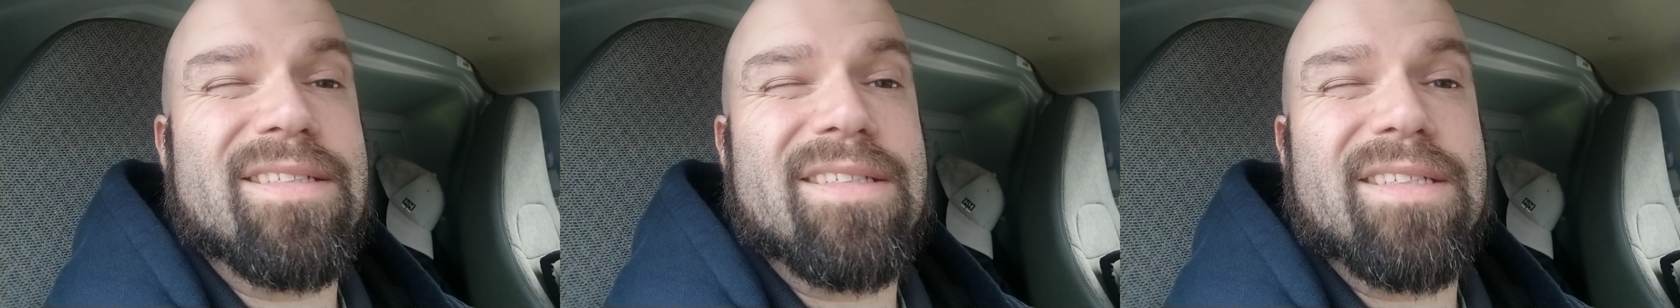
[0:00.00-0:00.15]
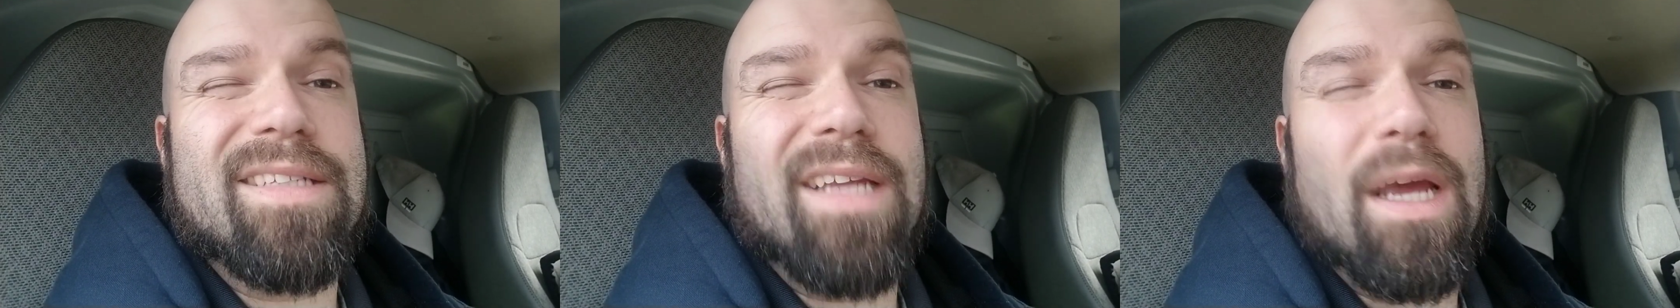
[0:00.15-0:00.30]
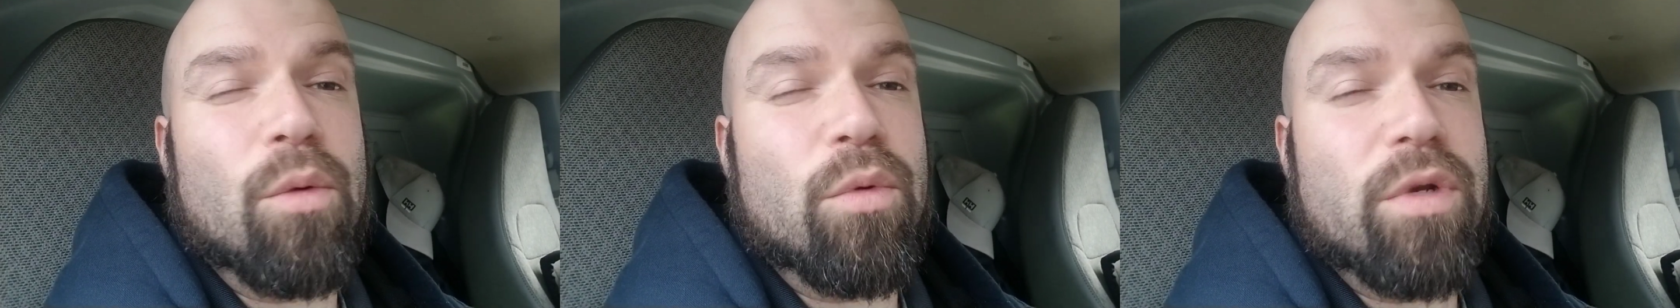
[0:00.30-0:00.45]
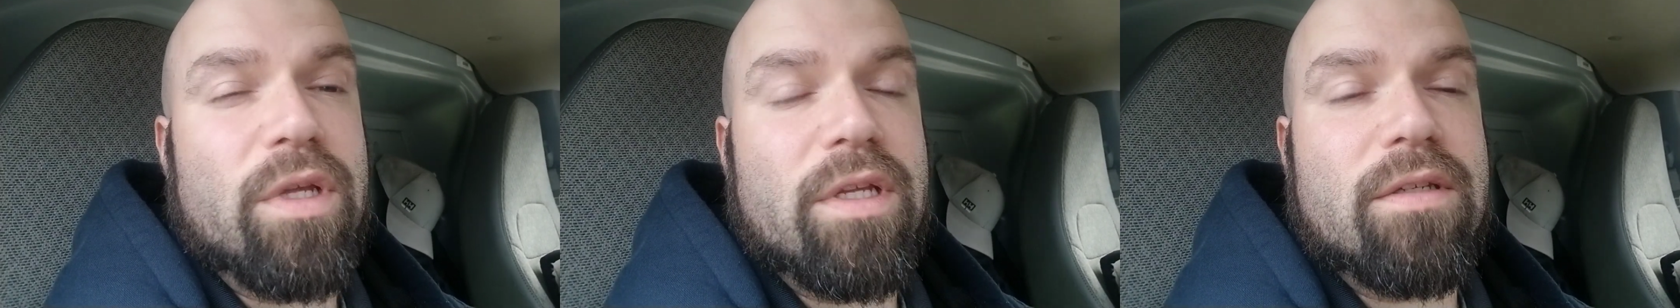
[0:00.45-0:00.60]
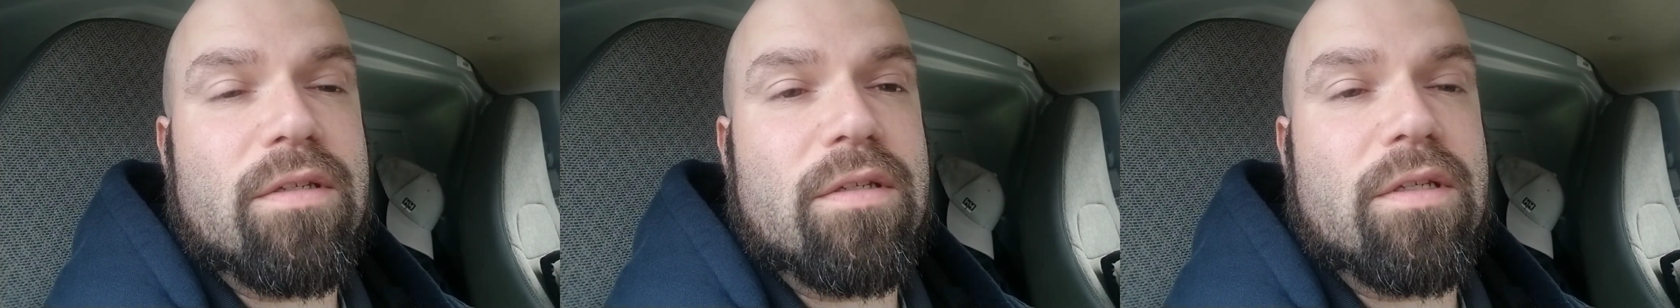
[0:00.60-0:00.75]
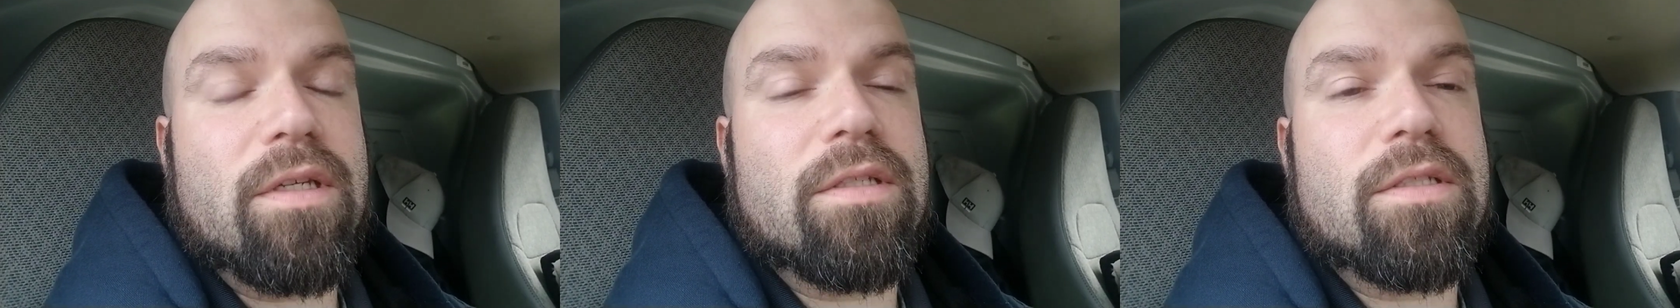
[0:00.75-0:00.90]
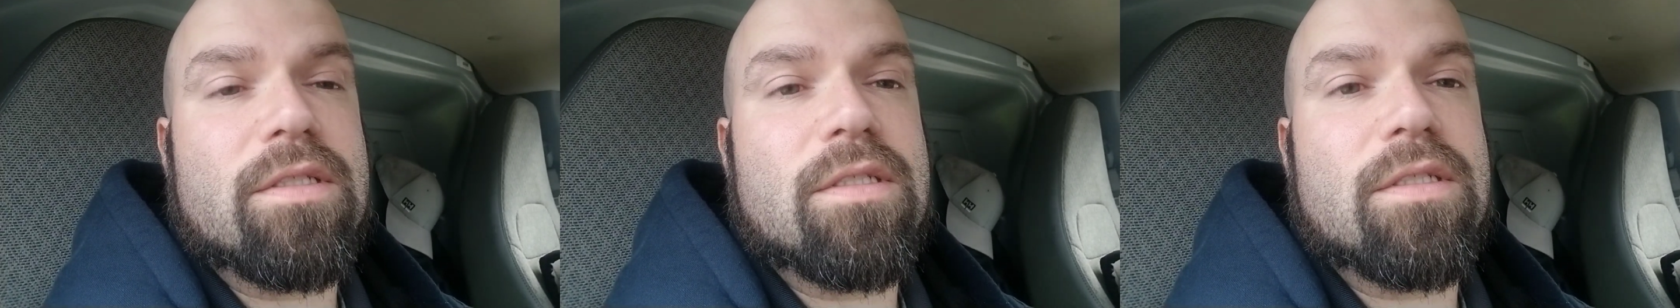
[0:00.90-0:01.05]
doubt it,
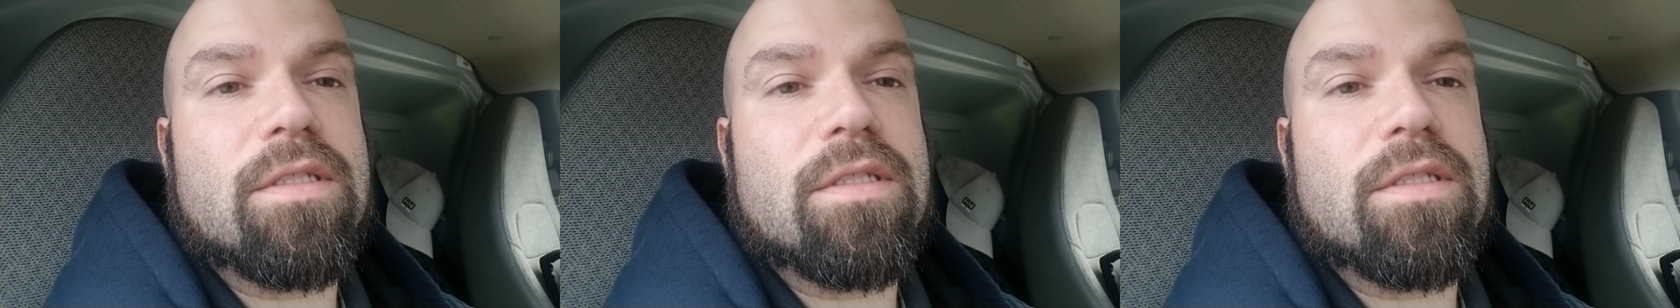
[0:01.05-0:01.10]
since